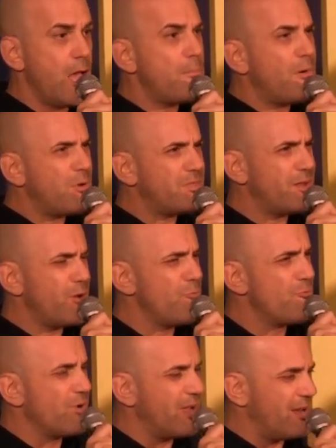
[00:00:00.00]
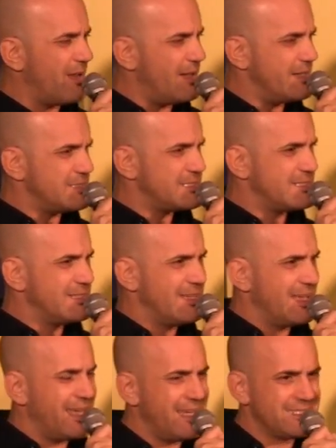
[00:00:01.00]
But what they don't realize
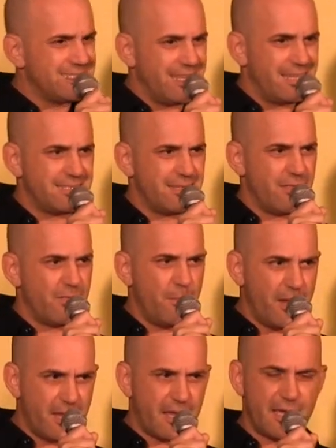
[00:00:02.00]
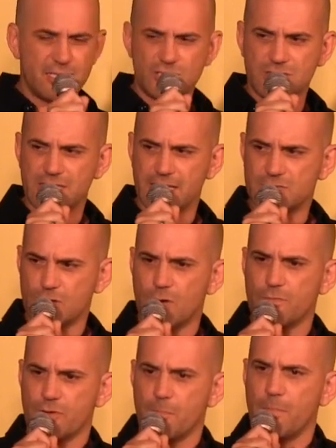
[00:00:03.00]
is that the medication takes
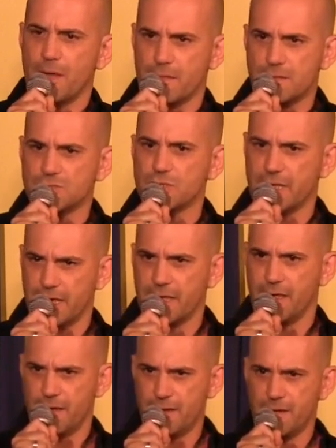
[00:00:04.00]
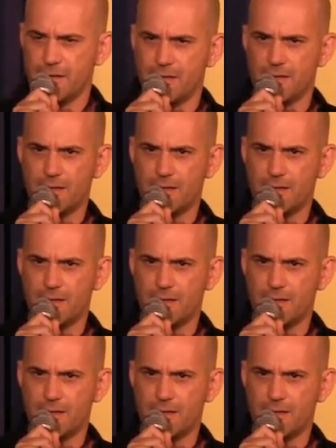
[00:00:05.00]
over a month to kick in.